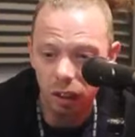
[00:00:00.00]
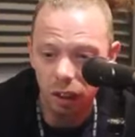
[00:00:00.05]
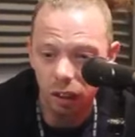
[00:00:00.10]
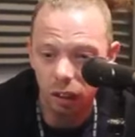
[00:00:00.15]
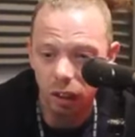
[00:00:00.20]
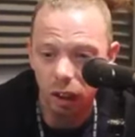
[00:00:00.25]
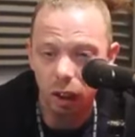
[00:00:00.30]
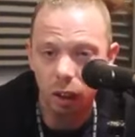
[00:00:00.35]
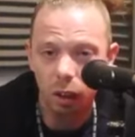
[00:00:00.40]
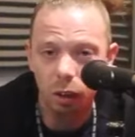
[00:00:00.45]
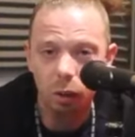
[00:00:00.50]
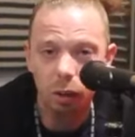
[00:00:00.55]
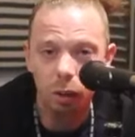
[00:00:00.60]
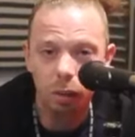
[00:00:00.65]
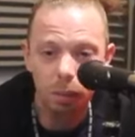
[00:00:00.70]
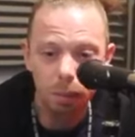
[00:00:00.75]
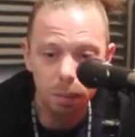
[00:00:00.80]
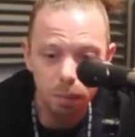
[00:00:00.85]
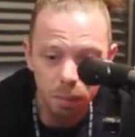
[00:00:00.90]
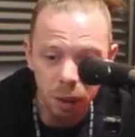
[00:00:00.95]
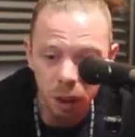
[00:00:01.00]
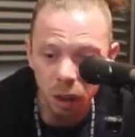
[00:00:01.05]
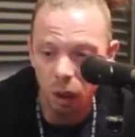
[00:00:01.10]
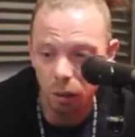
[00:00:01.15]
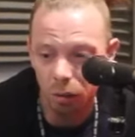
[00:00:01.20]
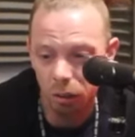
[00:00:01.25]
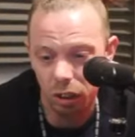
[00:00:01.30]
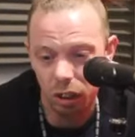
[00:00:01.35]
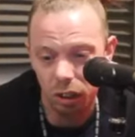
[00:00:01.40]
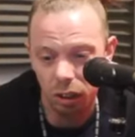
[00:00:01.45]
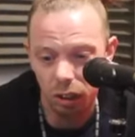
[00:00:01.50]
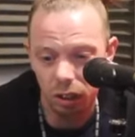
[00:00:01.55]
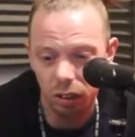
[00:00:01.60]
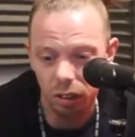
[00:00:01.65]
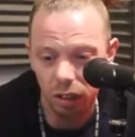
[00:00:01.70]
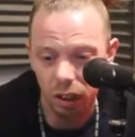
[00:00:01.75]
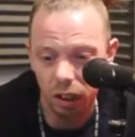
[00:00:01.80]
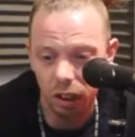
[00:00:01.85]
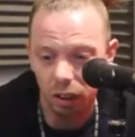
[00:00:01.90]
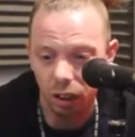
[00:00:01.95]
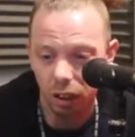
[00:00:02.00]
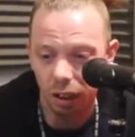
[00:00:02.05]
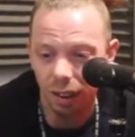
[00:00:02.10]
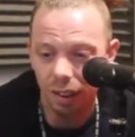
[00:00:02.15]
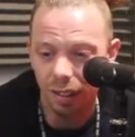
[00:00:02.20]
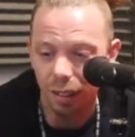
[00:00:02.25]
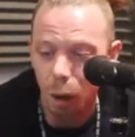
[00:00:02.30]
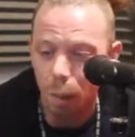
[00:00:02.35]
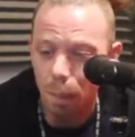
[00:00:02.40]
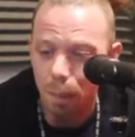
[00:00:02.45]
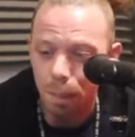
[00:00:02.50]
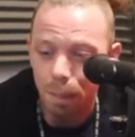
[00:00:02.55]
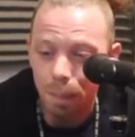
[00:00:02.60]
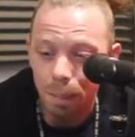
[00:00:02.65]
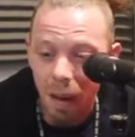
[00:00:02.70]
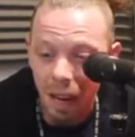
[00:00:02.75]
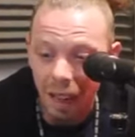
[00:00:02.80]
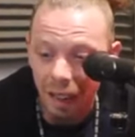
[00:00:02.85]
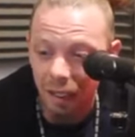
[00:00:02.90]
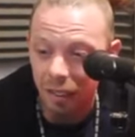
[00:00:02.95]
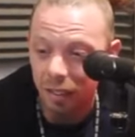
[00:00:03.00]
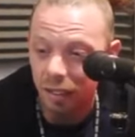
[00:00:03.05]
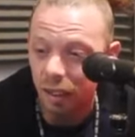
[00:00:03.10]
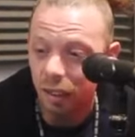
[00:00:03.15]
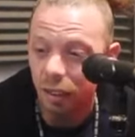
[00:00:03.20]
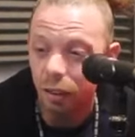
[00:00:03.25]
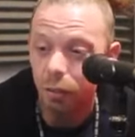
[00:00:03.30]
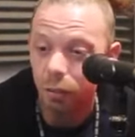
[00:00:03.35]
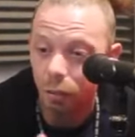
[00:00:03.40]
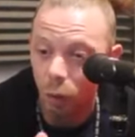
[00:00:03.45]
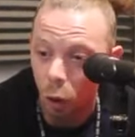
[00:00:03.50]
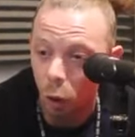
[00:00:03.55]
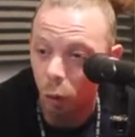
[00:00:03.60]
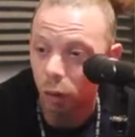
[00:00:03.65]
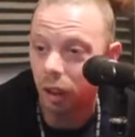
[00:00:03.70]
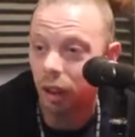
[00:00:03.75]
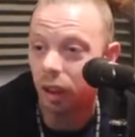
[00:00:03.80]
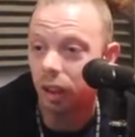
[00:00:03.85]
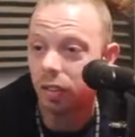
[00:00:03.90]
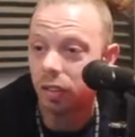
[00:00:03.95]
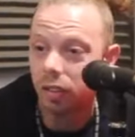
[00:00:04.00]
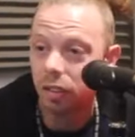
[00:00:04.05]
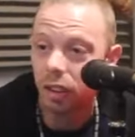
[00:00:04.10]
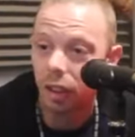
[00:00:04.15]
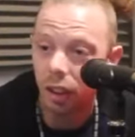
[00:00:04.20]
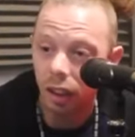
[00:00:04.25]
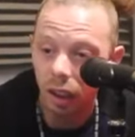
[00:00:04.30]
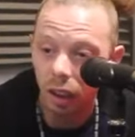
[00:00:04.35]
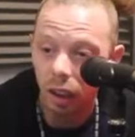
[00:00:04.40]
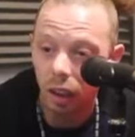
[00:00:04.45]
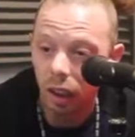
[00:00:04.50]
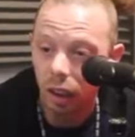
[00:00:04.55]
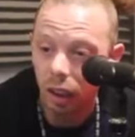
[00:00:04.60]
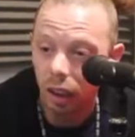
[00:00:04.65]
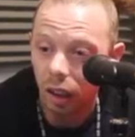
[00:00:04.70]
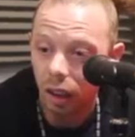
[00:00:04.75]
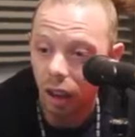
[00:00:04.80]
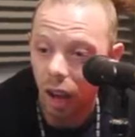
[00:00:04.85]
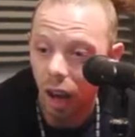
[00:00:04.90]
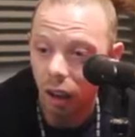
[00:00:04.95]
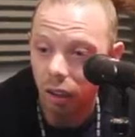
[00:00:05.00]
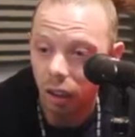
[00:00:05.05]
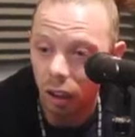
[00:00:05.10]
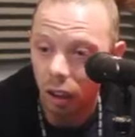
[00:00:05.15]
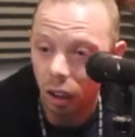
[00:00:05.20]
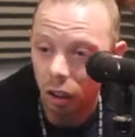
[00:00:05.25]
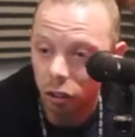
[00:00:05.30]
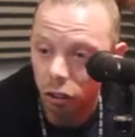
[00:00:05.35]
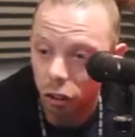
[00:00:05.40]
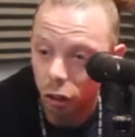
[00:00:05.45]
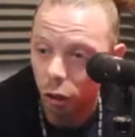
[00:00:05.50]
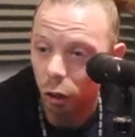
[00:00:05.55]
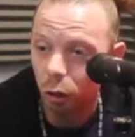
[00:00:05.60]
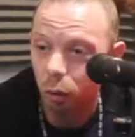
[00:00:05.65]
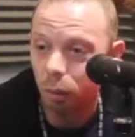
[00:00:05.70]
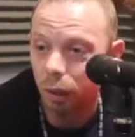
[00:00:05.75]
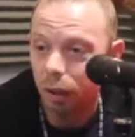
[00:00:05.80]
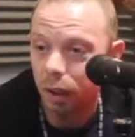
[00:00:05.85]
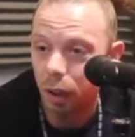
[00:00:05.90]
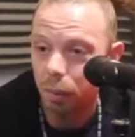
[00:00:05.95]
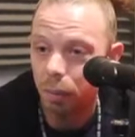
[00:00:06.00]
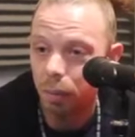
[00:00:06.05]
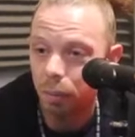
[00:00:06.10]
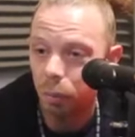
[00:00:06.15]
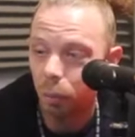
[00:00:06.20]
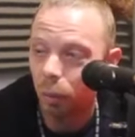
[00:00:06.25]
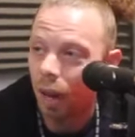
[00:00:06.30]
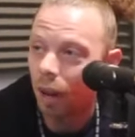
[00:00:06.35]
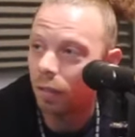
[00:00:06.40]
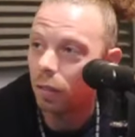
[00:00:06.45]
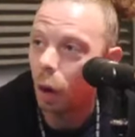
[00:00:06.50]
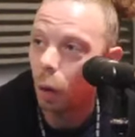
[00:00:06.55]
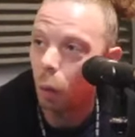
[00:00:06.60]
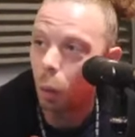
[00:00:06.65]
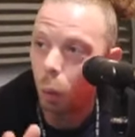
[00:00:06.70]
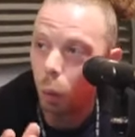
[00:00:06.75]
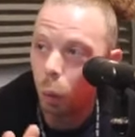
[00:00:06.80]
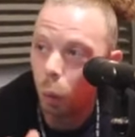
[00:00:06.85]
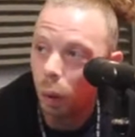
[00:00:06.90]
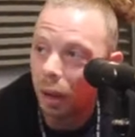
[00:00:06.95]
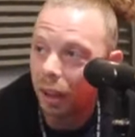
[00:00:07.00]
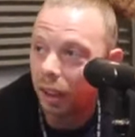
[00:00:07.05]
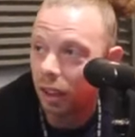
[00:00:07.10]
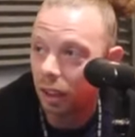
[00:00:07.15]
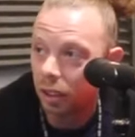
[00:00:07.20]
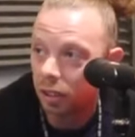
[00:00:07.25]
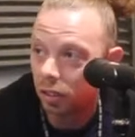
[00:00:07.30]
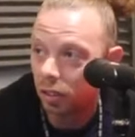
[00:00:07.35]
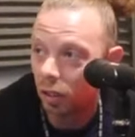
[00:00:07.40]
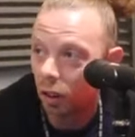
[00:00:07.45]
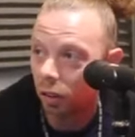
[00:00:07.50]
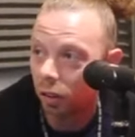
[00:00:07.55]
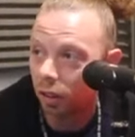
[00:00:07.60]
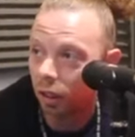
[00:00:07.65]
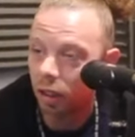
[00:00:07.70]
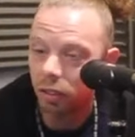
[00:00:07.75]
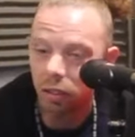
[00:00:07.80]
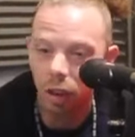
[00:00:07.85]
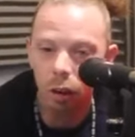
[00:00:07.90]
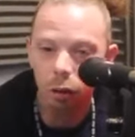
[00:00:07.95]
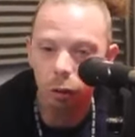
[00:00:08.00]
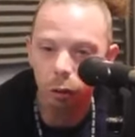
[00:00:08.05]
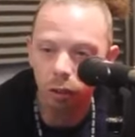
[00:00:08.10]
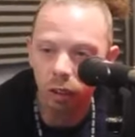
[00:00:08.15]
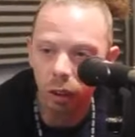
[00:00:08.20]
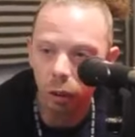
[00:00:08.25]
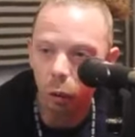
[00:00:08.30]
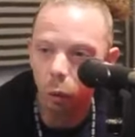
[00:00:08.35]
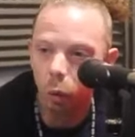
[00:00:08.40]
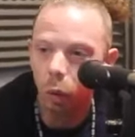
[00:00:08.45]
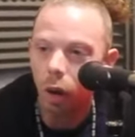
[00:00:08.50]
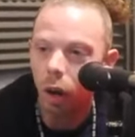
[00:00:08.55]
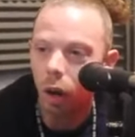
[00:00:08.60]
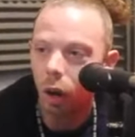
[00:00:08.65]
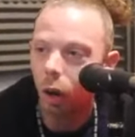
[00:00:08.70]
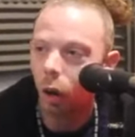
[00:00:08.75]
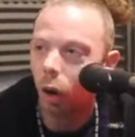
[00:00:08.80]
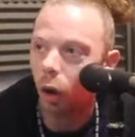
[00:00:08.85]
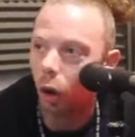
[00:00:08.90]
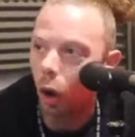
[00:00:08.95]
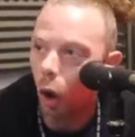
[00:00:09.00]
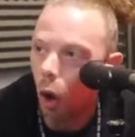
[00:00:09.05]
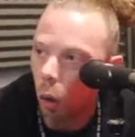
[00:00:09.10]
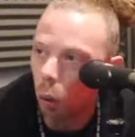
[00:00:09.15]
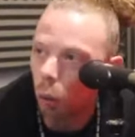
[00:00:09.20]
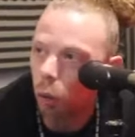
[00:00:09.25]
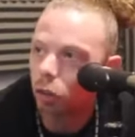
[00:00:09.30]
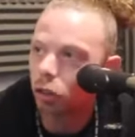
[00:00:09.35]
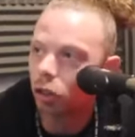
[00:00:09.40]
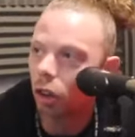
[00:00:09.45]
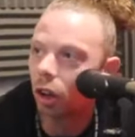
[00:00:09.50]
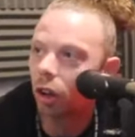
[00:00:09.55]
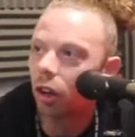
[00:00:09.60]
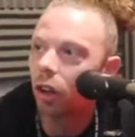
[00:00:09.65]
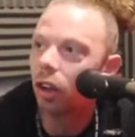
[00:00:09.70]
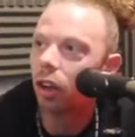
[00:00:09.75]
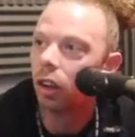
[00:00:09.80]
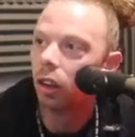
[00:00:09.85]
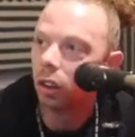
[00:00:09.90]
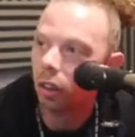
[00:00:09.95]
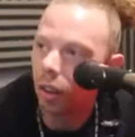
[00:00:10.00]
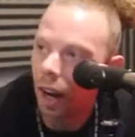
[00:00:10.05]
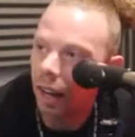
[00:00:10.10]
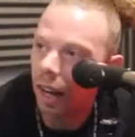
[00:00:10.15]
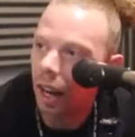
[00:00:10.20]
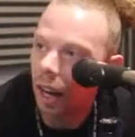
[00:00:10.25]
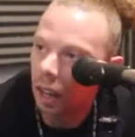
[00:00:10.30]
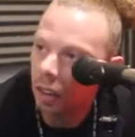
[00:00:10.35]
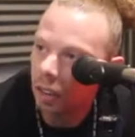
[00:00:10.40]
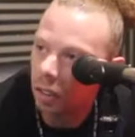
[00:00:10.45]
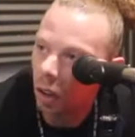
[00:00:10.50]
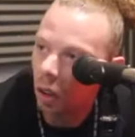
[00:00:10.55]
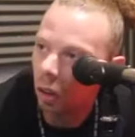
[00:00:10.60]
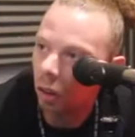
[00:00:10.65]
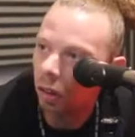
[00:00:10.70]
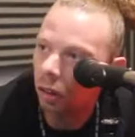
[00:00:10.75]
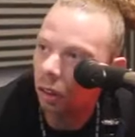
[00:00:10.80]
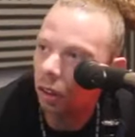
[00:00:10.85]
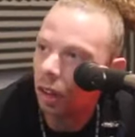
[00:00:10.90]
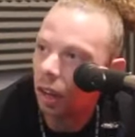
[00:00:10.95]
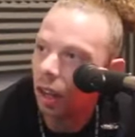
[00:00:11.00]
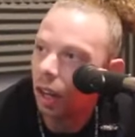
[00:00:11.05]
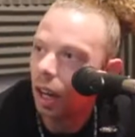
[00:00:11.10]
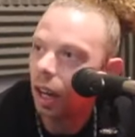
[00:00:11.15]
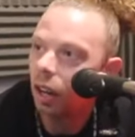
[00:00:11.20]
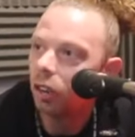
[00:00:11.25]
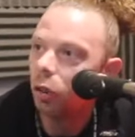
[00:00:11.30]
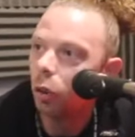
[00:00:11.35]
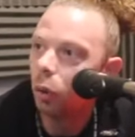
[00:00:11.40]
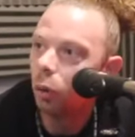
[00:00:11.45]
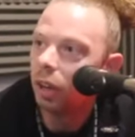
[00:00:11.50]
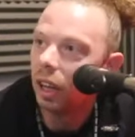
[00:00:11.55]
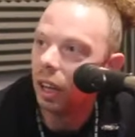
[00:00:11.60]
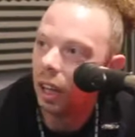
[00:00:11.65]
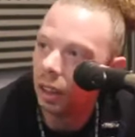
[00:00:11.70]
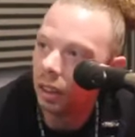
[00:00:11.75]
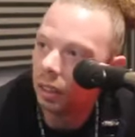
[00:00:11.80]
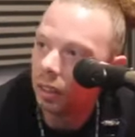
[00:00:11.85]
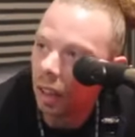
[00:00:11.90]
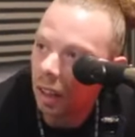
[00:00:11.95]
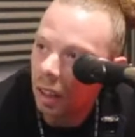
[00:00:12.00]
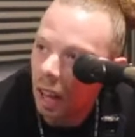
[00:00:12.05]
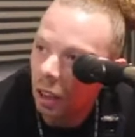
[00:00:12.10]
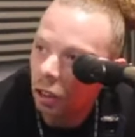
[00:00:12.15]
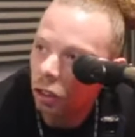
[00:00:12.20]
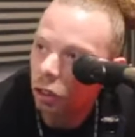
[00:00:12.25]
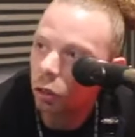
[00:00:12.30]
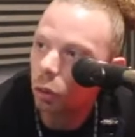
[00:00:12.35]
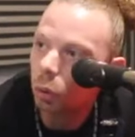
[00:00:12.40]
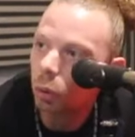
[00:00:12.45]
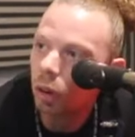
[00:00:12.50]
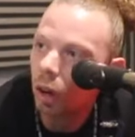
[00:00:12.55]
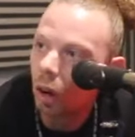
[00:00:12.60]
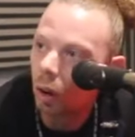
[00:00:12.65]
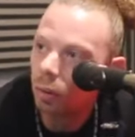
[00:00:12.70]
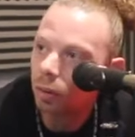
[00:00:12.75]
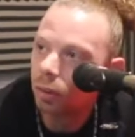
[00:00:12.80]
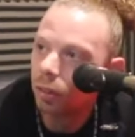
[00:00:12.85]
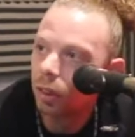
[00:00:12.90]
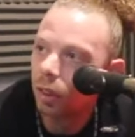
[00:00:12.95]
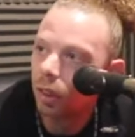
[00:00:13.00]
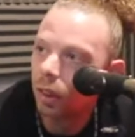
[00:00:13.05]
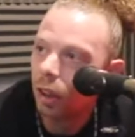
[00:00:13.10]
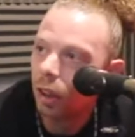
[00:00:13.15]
Senior. Big up Sheldon Senior. He's an amazing vocalist. I done a tune with him. We have a wicked song. It's a real culture reggae song. It's called International Love.